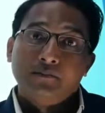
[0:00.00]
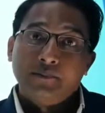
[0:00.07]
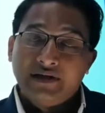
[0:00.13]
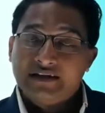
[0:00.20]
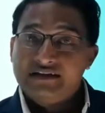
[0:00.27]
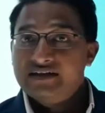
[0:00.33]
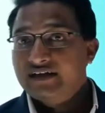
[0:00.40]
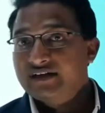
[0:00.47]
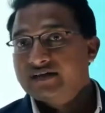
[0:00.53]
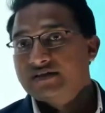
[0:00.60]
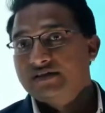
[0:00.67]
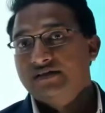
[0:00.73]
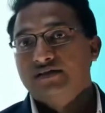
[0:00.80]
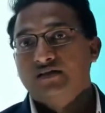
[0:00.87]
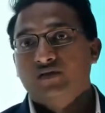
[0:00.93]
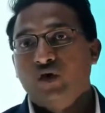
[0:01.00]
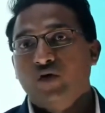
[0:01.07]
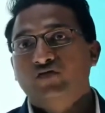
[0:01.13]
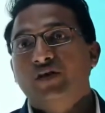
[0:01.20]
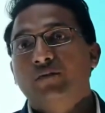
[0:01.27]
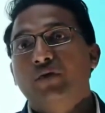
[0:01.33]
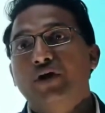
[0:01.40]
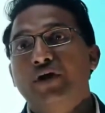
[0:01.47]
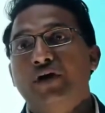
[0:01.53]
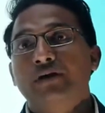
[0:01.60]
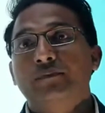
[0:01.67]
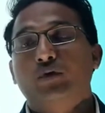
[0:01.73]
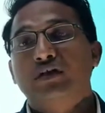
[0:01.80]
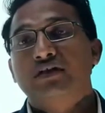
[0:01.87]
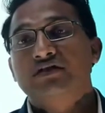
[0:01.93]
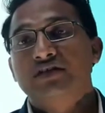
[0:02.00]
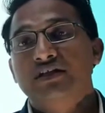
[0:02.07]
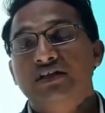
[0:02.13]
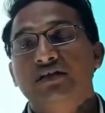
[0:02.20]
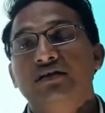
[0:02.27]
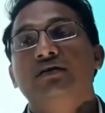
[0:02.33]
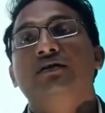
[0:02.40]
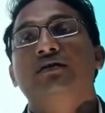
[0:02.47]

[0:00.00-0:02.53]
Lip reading: basics of the monetary policy,